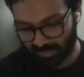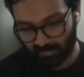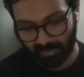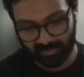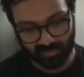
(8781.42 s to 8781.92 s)

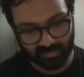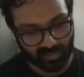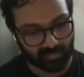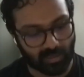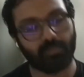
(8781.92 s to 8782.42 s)
that makes
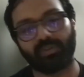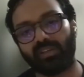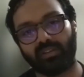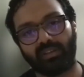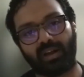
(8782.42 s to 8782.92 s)
sense. And how
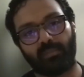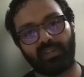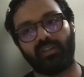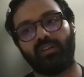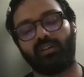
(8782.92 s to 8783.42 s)
many
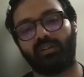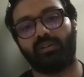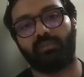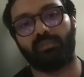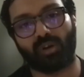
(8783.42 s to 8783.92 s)

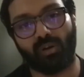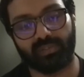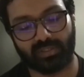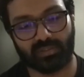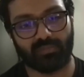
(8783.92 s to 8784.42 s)

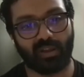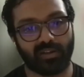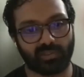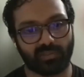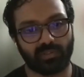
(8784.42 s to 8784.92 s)
conversations have
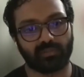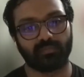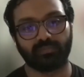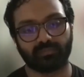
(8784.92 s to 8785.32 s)
you had so far?